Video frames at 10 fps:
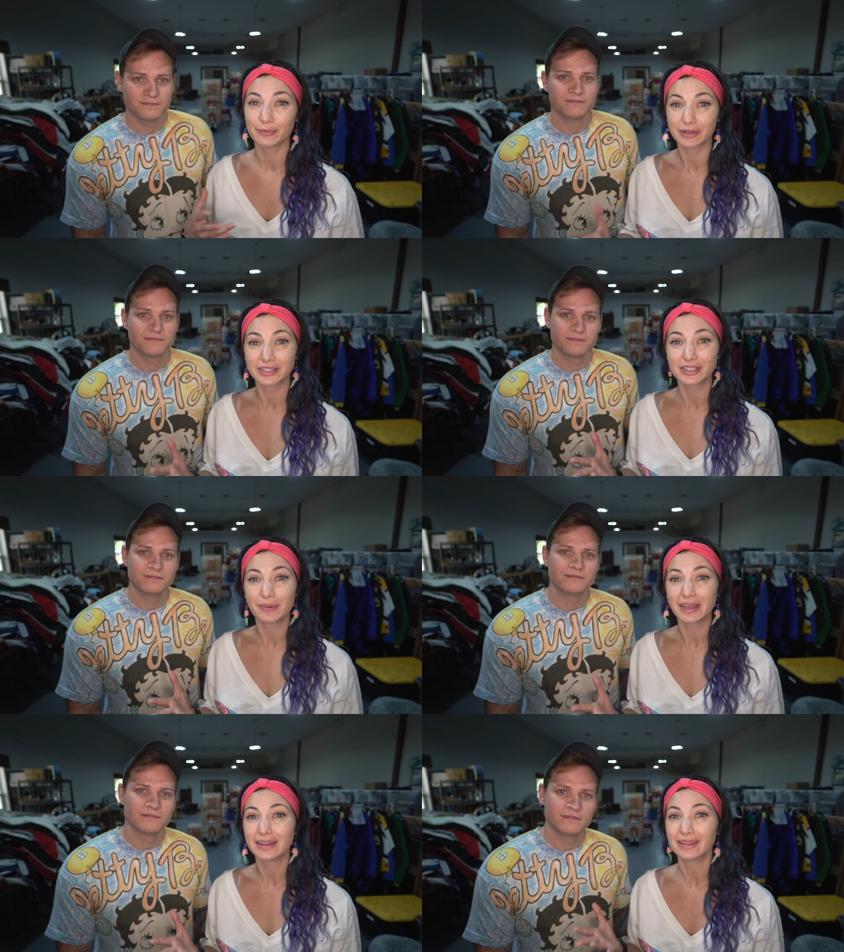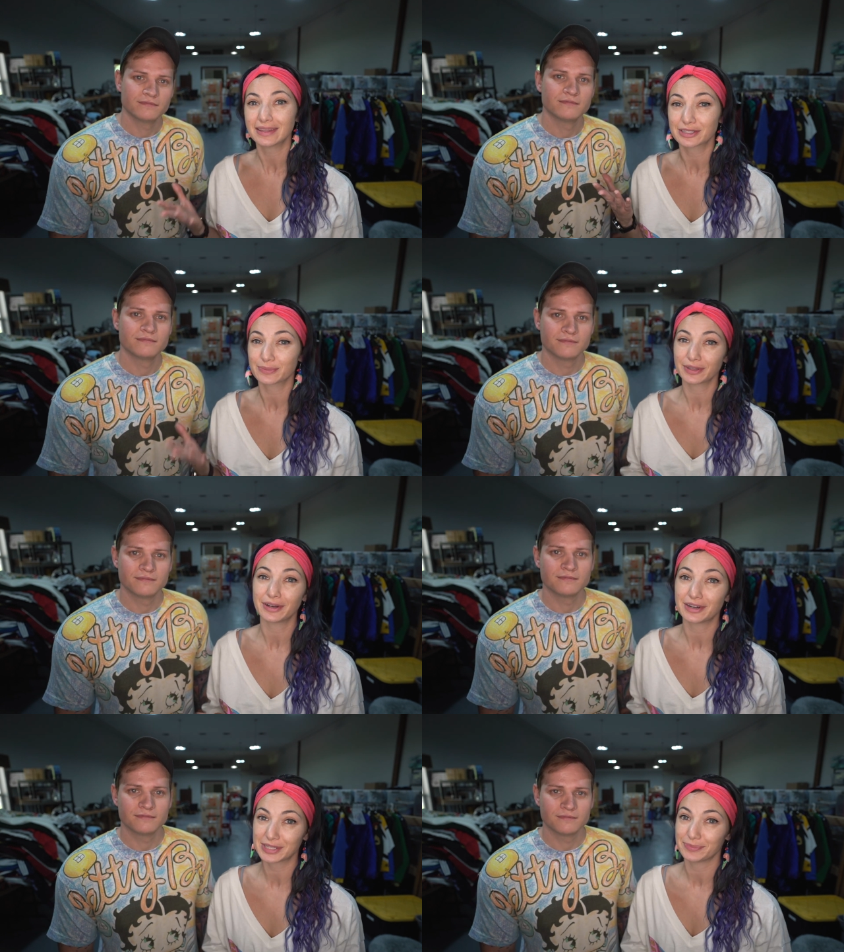Speaker 1: who participated. That's
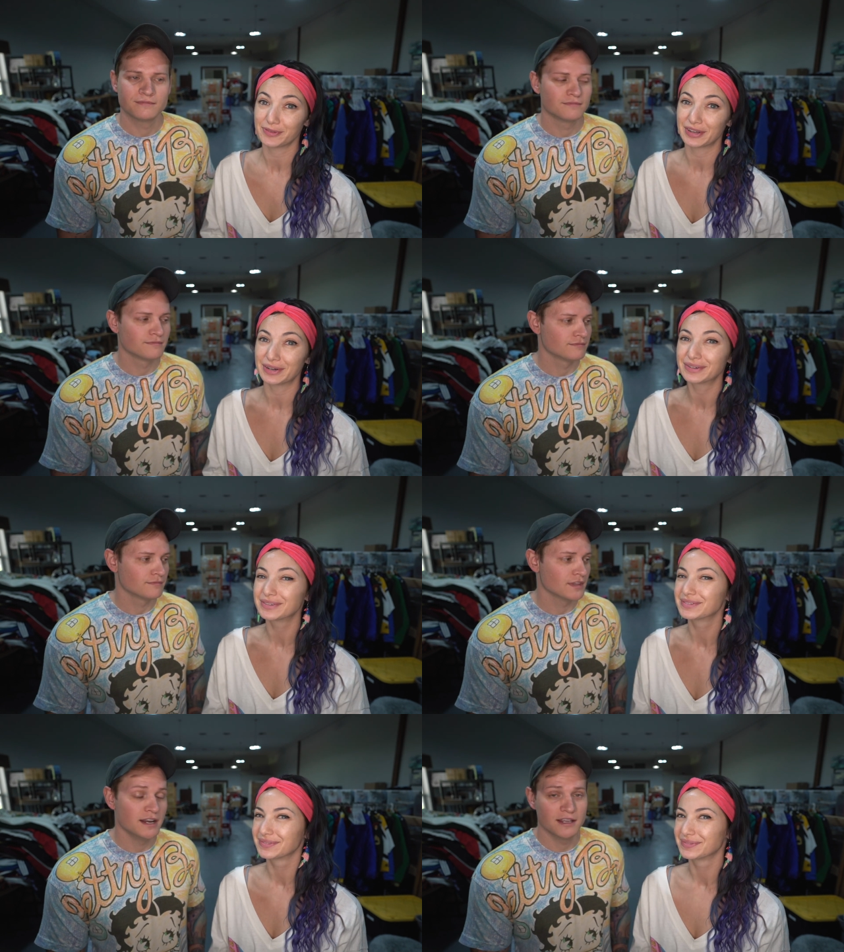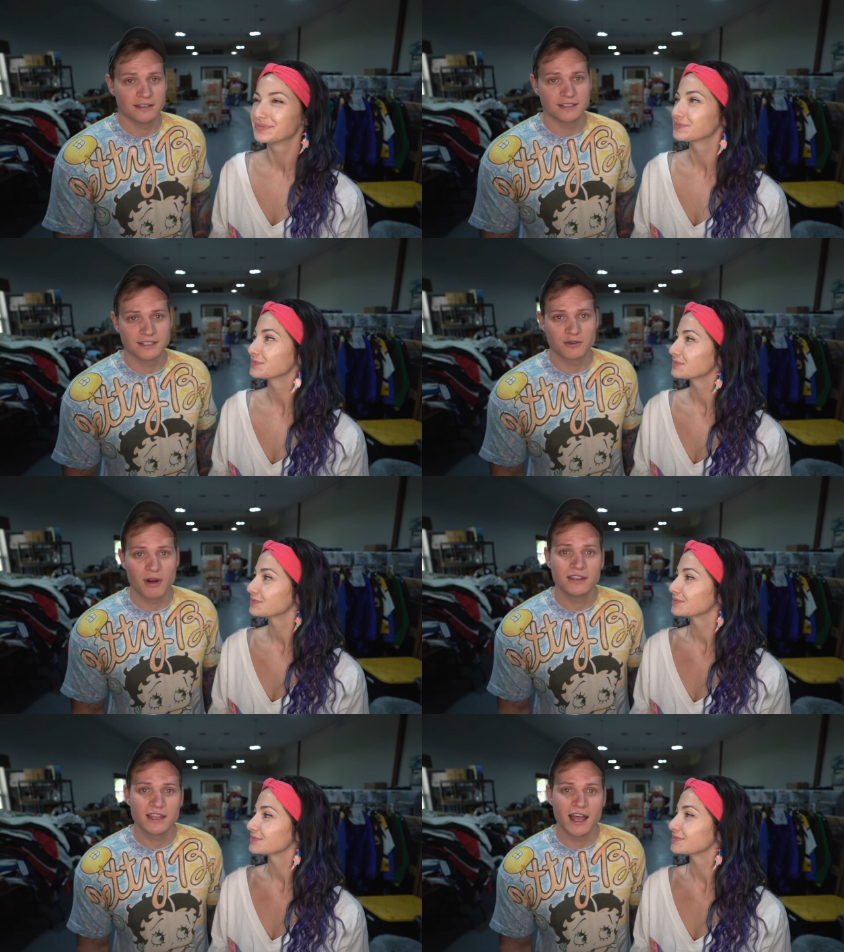really awesome of you.
Speaker 2: It is. It's
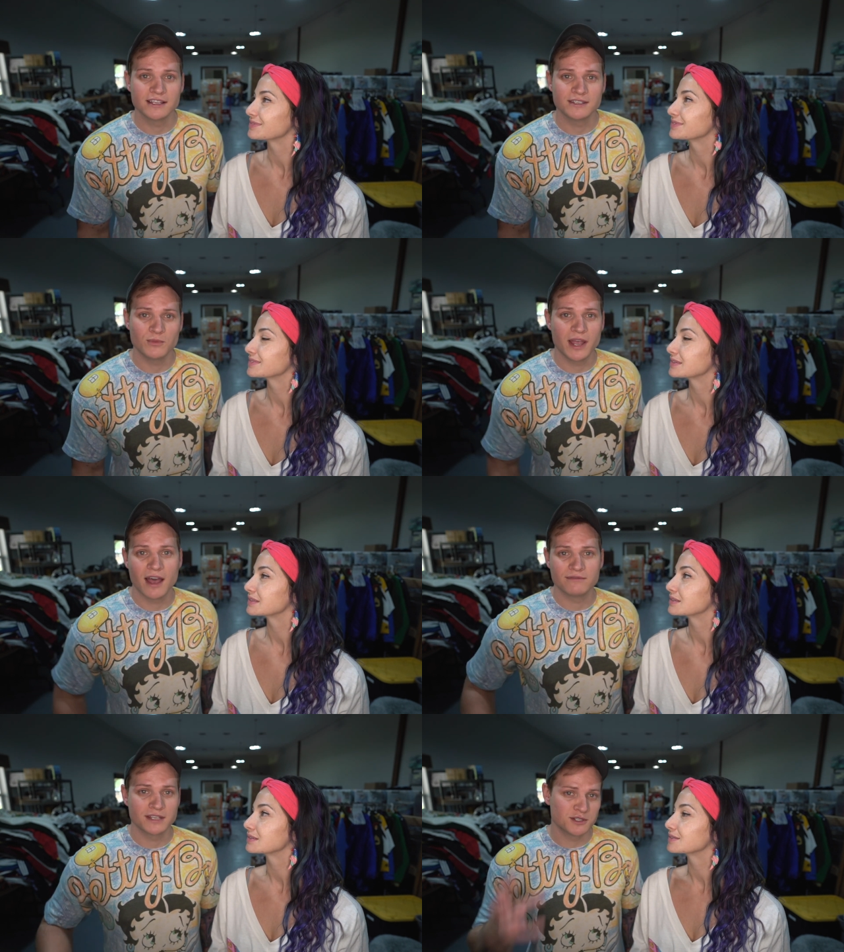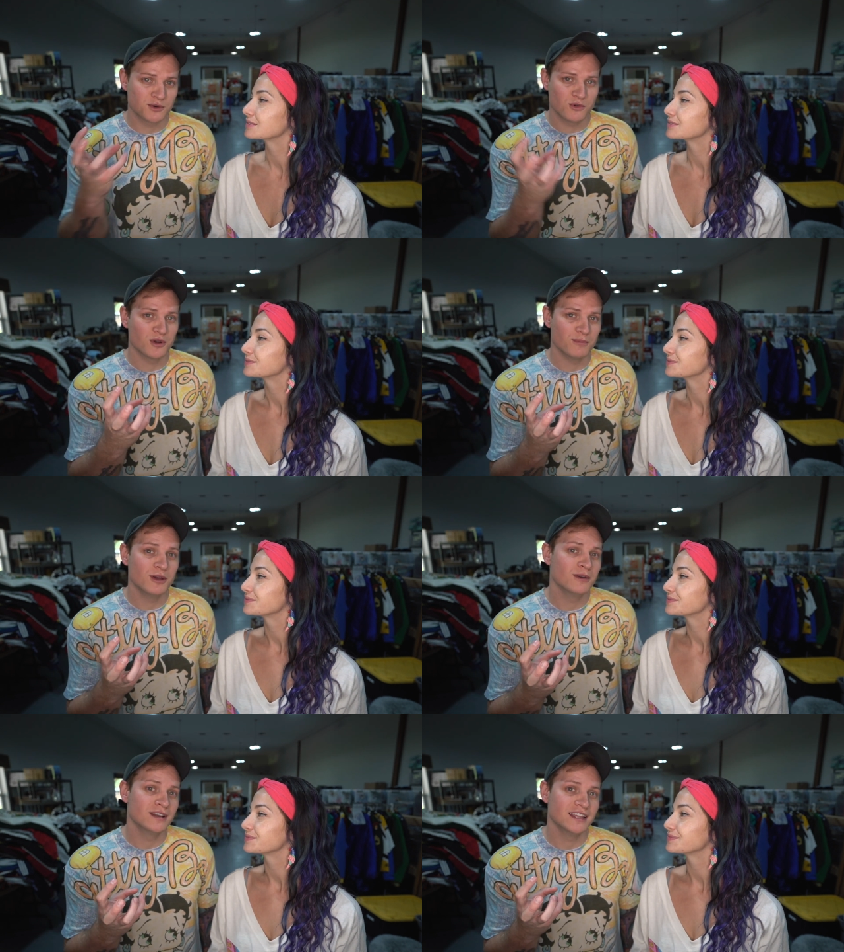great that we have such a cool
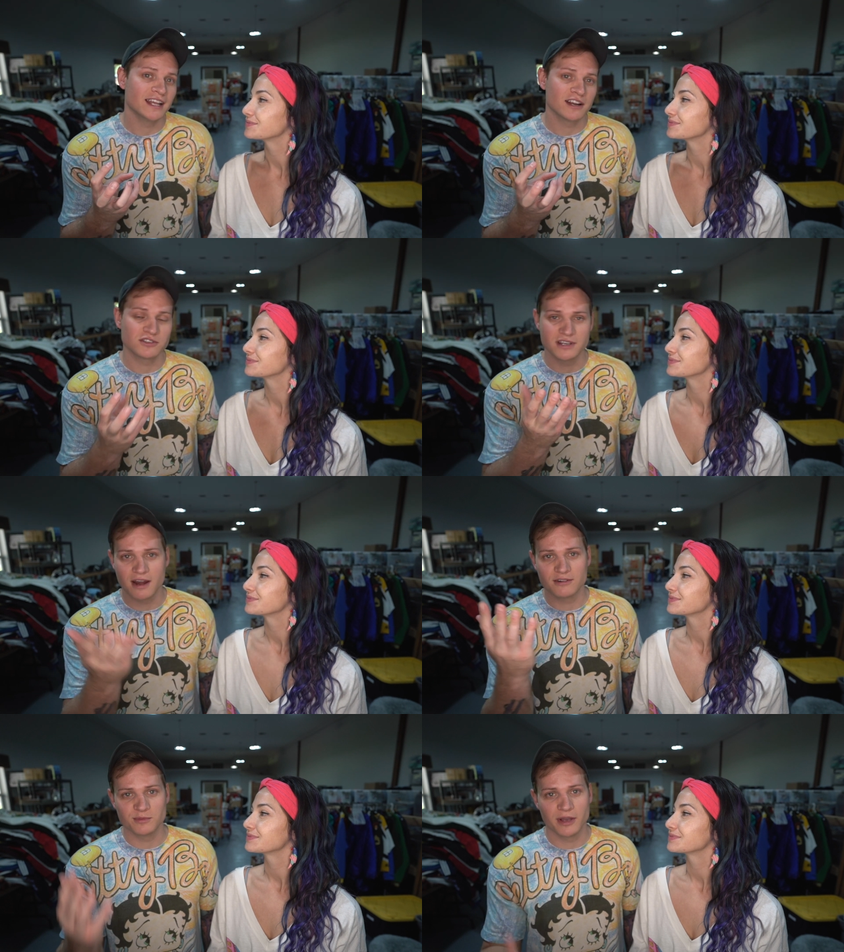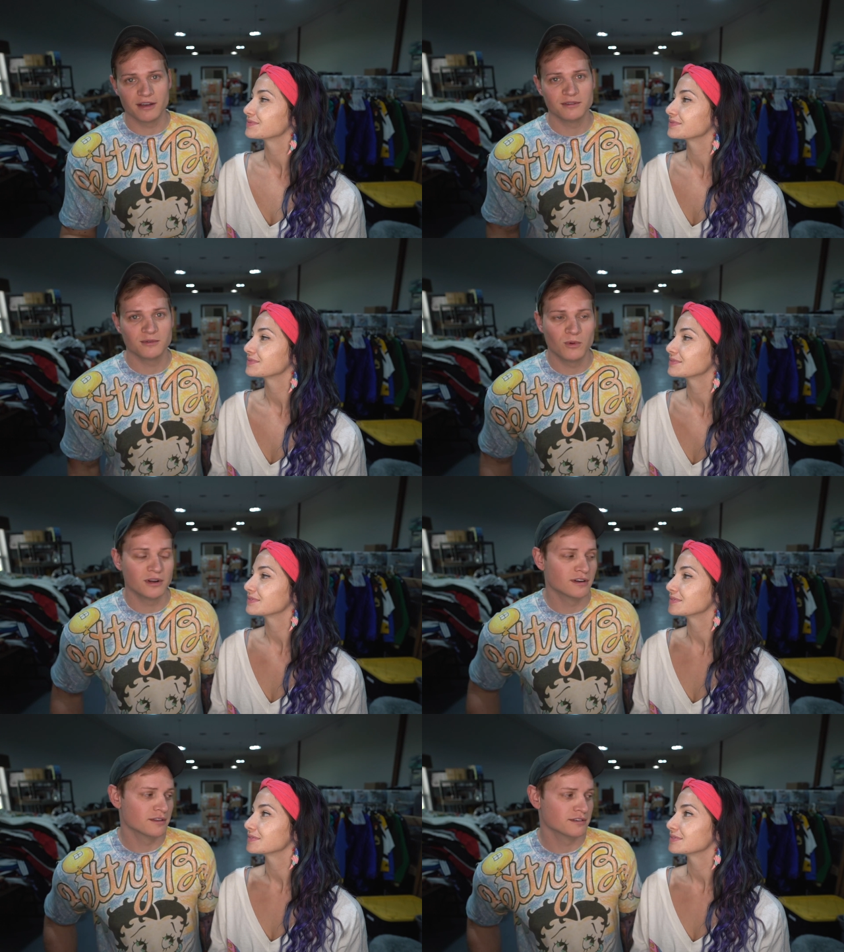community that actually cares about
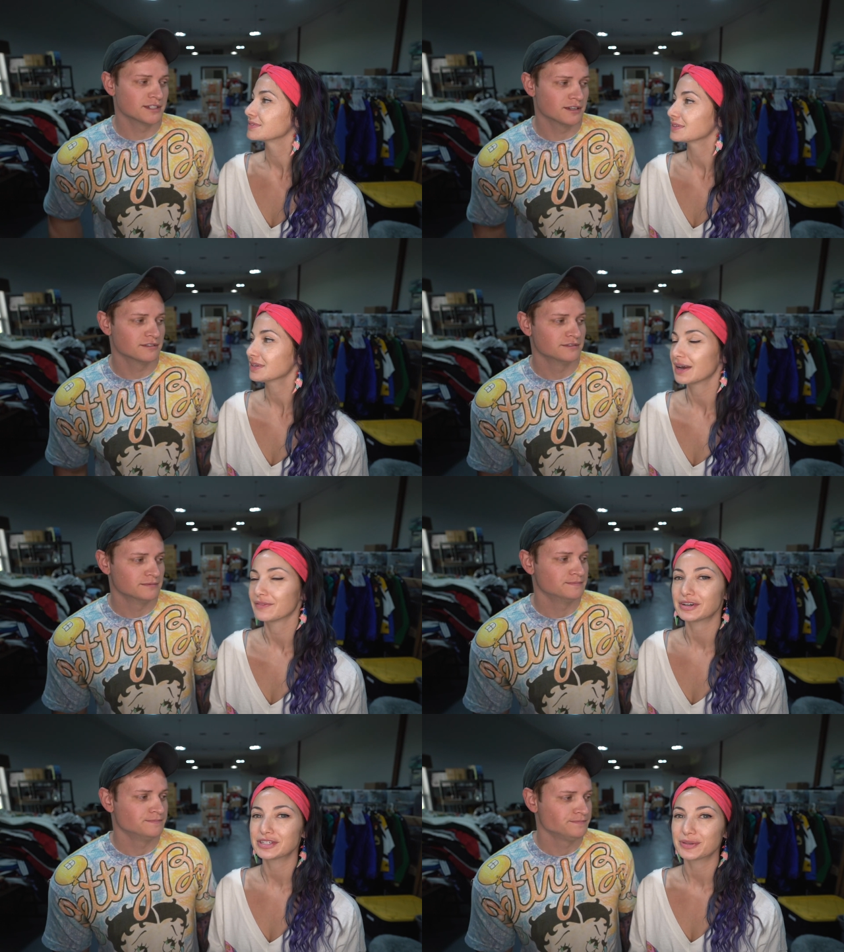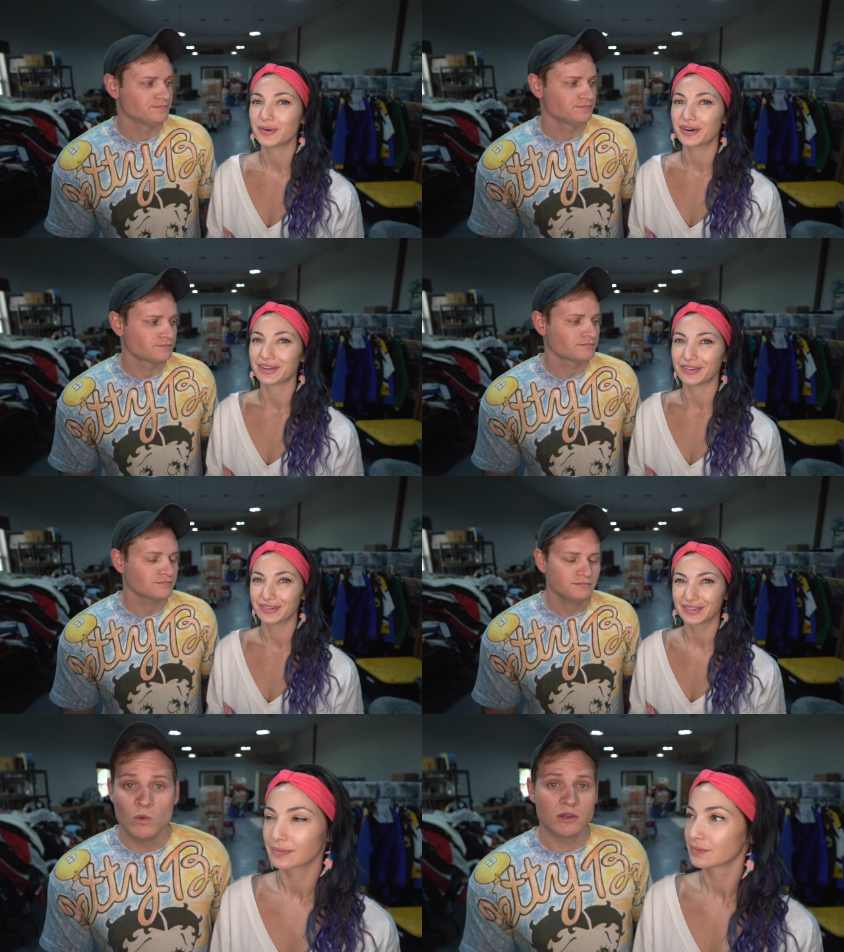one another. So
Speaker 1: yeah, very
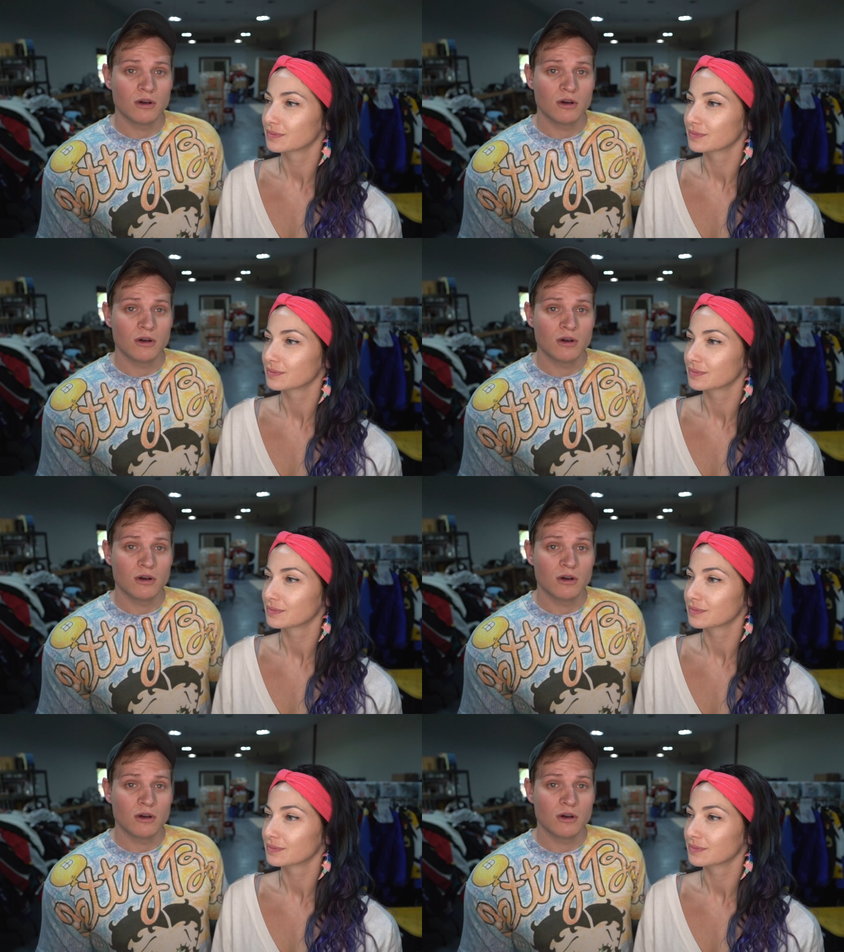supportive.
Speaker 2: With